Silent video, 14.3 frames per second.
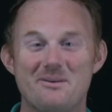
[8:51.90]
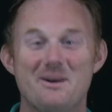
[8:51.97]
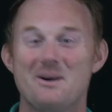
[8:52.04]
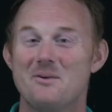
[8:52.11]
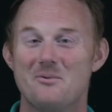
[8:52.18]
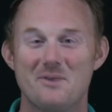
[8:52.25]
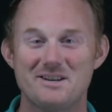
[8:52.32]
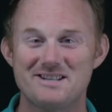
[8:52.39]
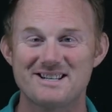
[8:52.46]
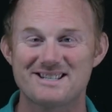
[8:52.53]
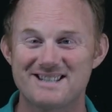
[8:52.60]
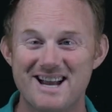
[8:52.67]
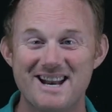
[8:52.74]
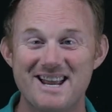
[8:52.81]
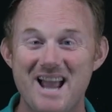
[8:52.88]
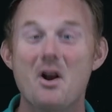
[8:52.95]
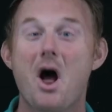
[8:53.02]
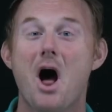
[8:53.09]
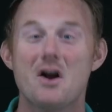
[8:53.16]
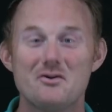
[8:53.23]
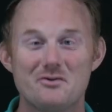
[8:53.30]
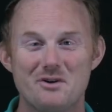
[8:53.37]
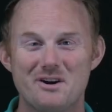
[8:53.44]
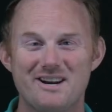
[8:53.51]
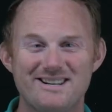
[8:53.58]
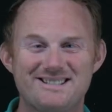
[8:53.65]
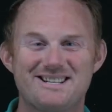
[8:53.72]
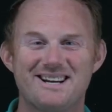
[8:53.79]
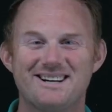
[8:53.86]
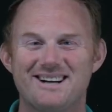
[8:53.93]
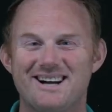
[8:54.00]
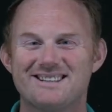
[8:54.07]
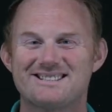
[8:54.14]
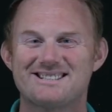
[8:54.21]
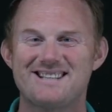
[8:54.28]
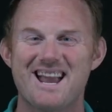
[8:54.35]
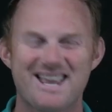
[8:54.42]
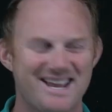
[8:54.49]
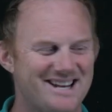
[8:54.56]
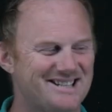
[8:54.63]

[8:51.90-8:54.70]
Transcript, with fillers: which is sending out hundreds a second, it